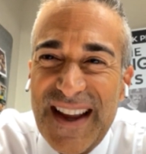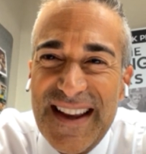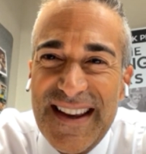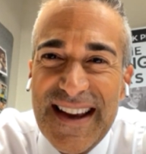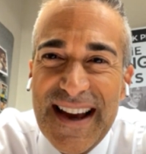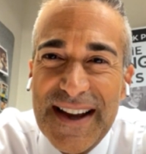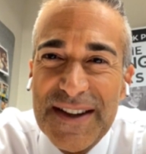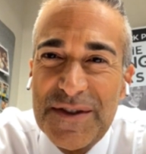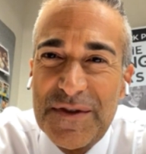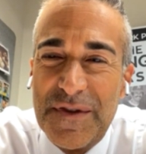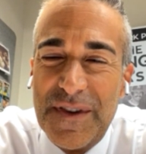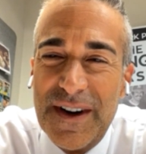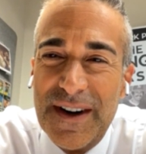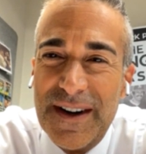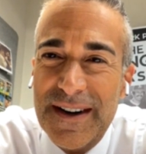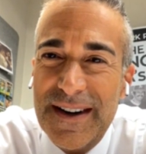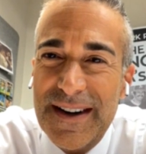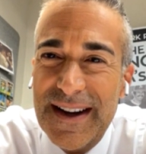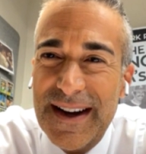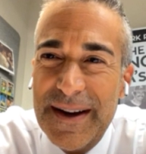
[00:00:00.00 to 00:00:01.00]
Yeah, it's
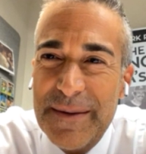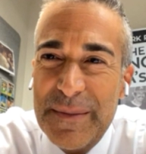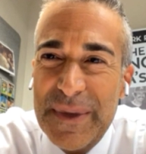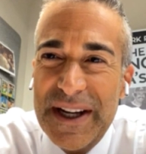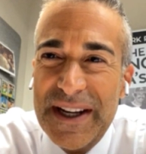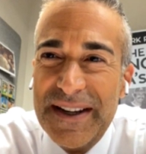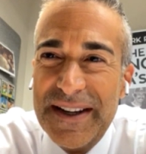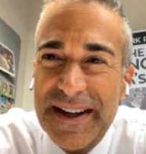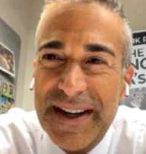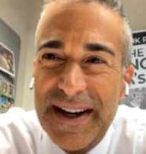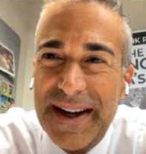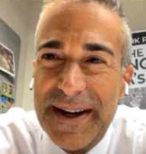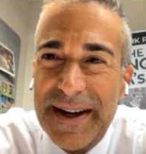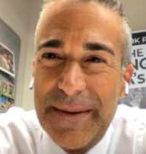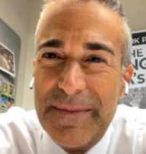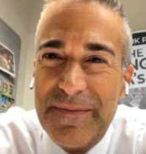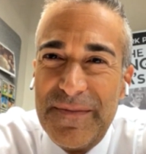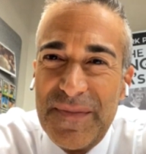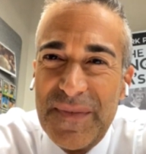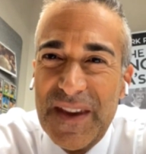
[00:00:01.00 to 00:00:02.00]
fun. I mean,
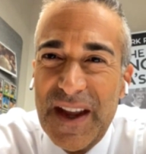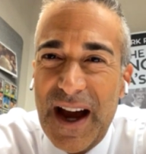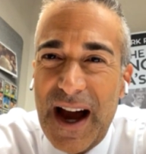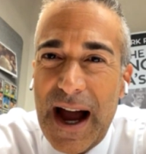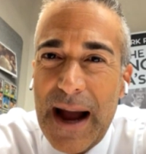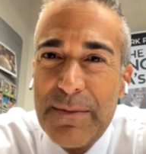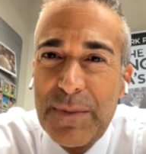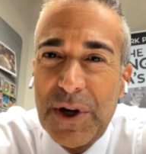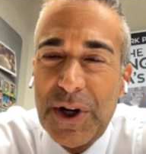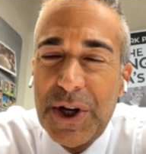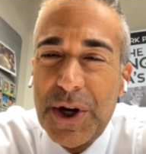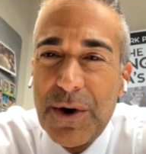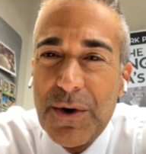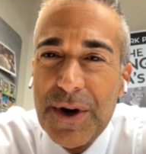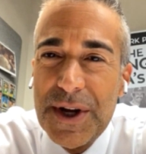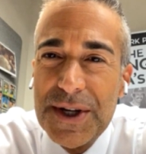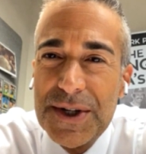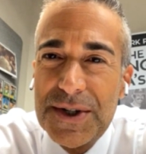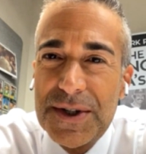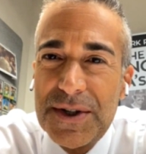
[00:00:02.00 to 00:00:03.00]
I'm
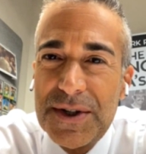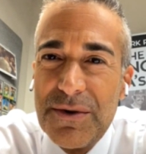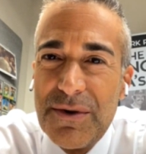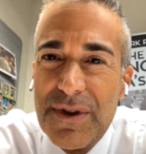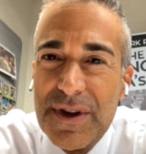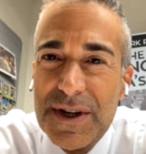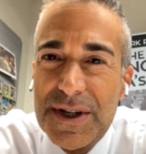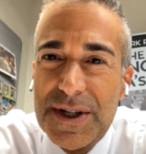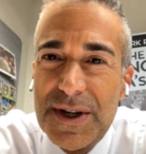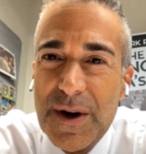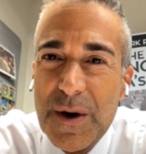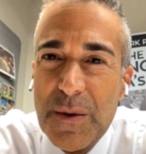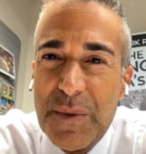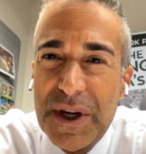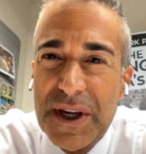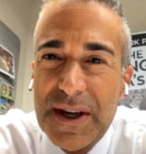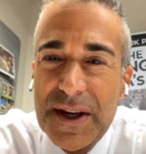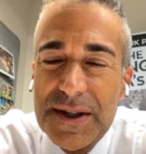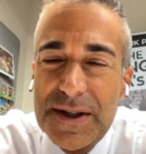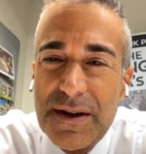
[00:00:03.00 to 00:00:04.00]
curious too this year
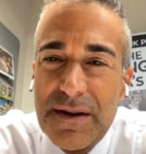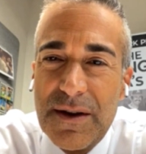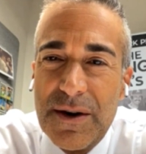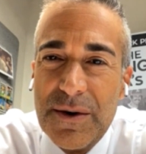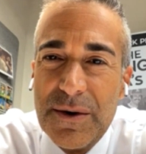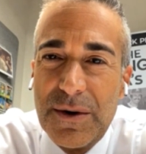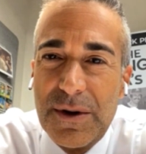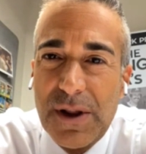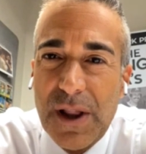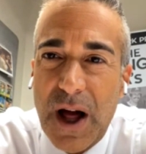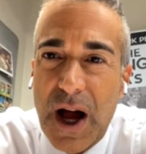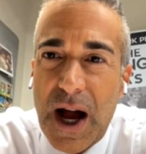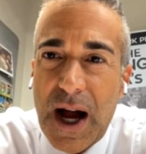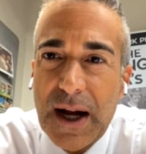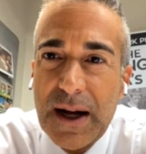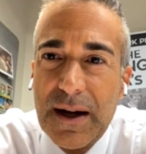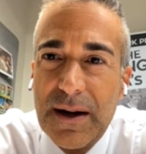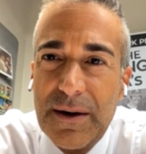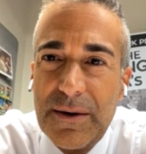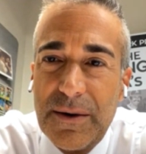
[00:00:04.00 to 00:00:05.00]
because of the new
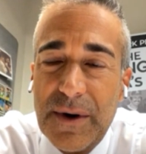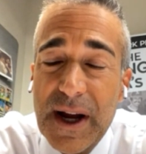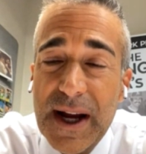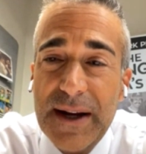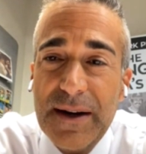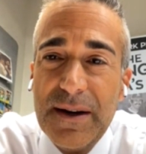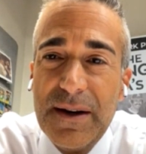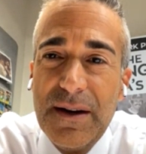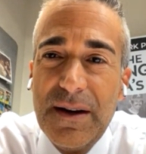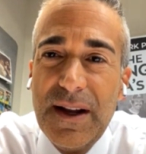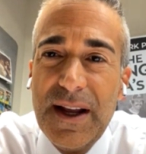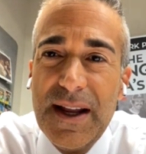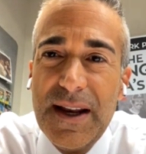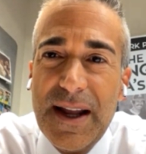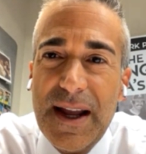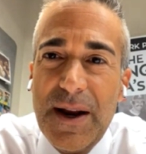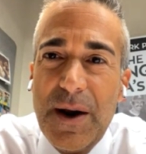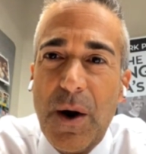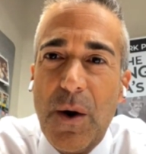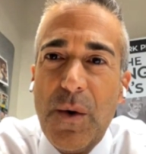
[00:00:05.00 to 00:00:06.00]
clock, right?
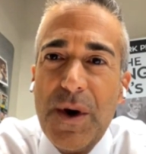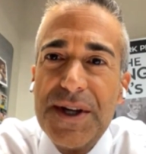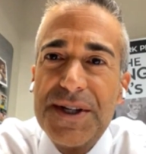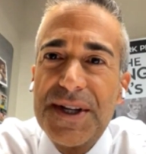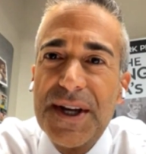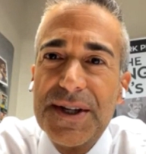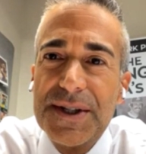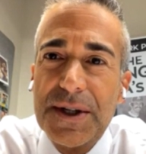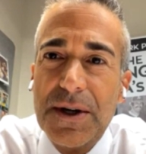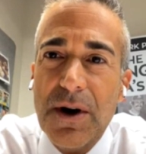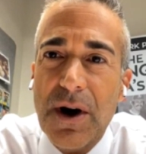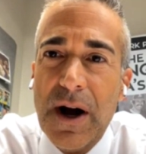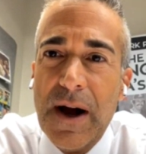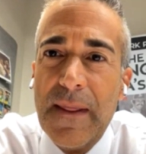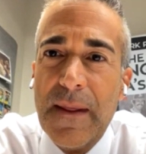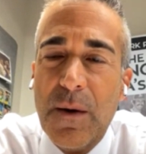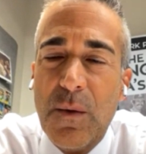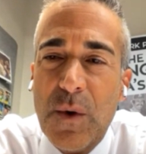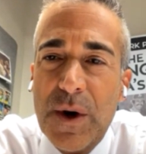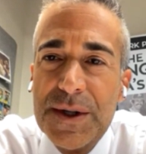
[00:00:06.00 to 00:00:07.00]
It always has
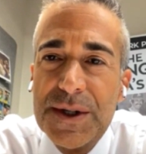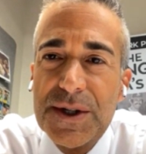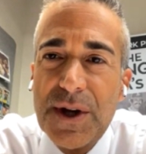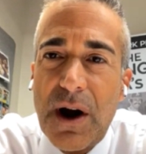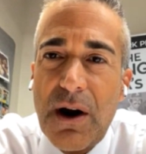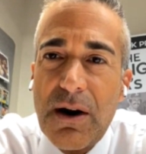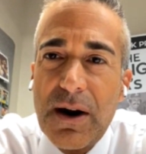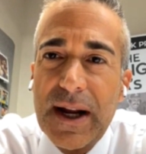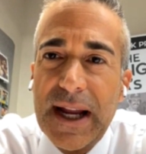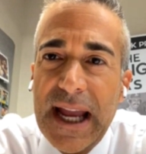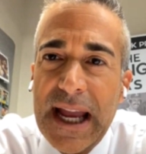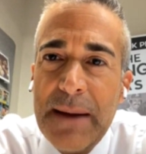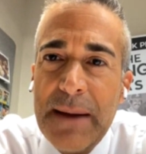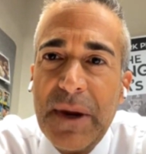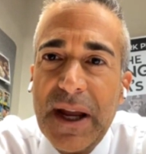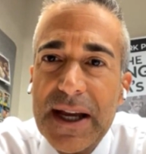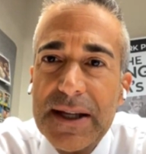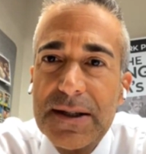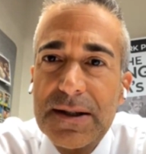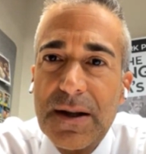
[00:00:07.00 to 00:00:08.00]
gone that once our
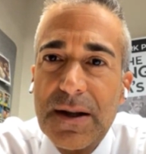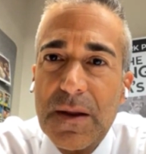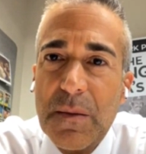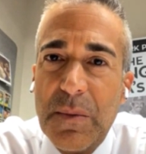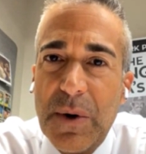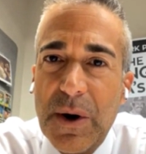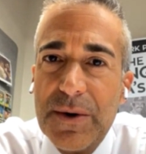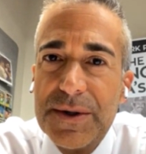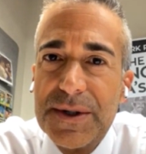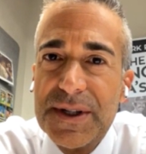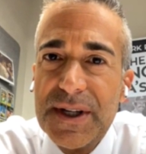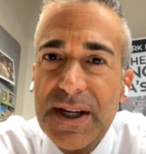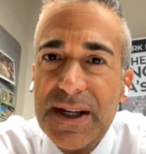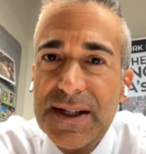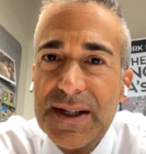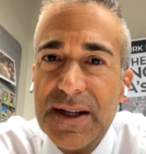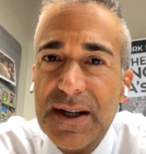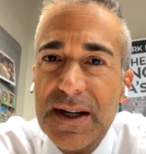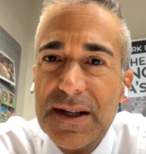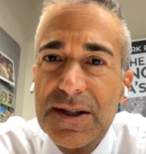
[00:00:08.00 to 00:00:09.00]
game gets to the
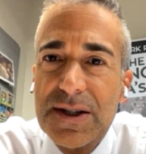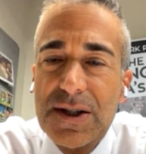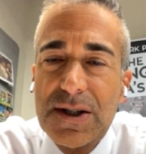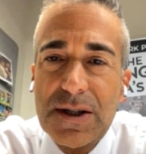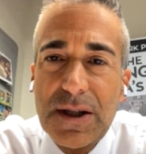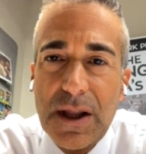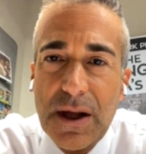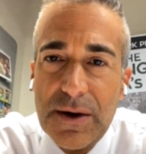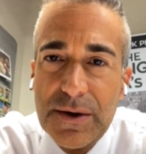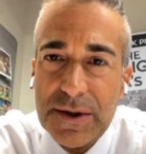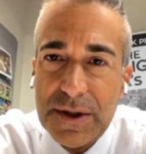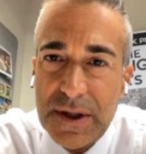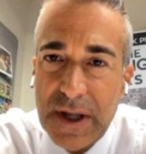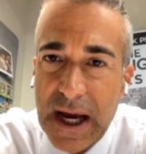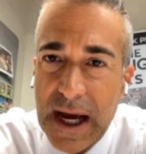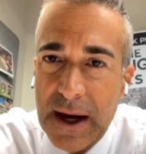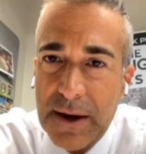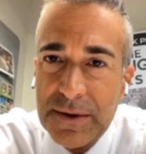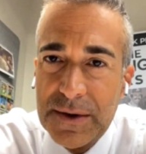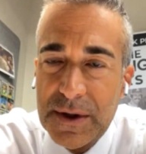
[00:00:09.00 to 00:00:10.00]
postseason, it slows
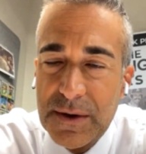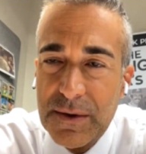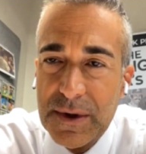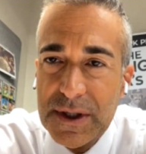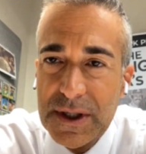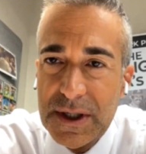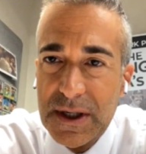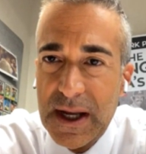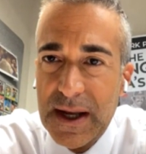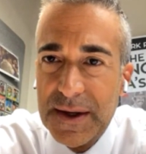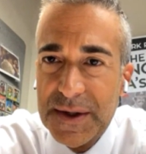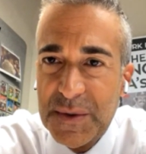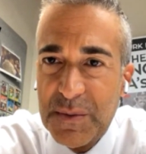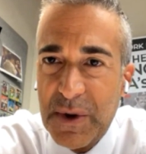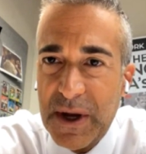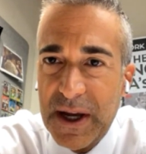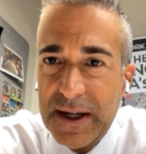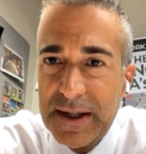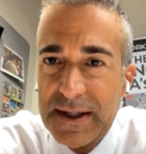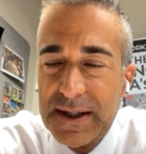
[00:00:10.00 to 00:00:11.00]
down to a snail's
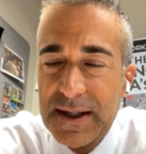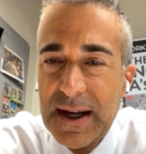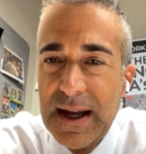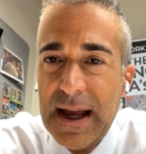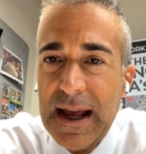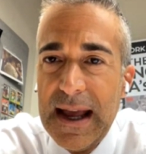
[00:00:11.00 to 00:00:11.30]
pace.